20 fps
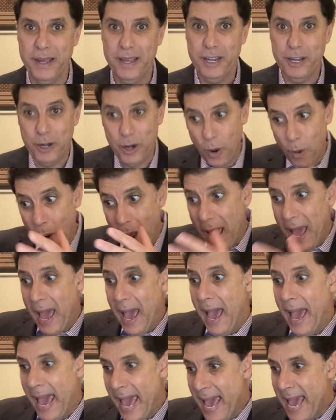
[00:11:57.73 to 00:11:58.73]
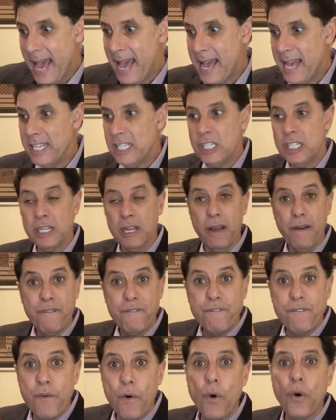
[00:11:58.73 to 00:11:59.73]
You know, as
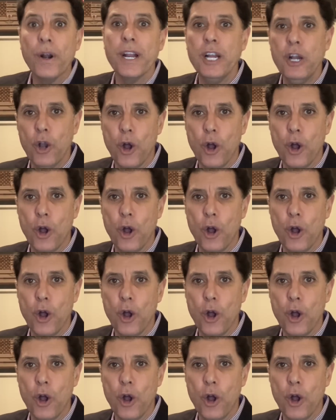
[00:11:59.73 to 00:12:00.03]
40